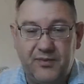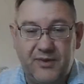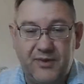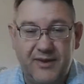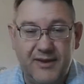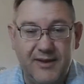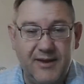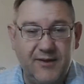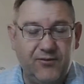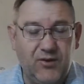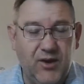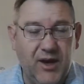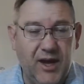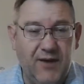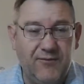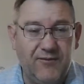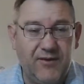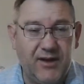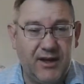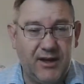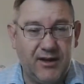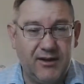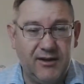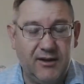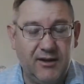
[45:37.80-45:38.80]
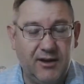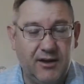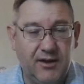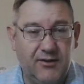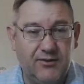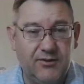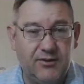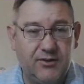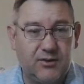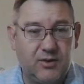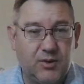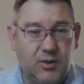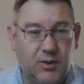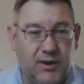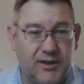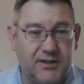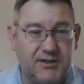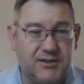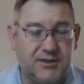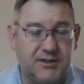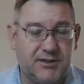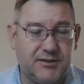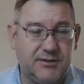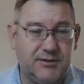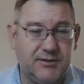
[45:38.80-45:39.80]
if you have any other
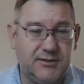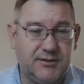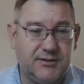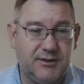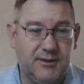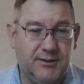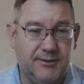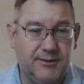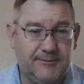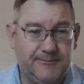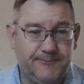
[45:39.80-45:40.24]
questions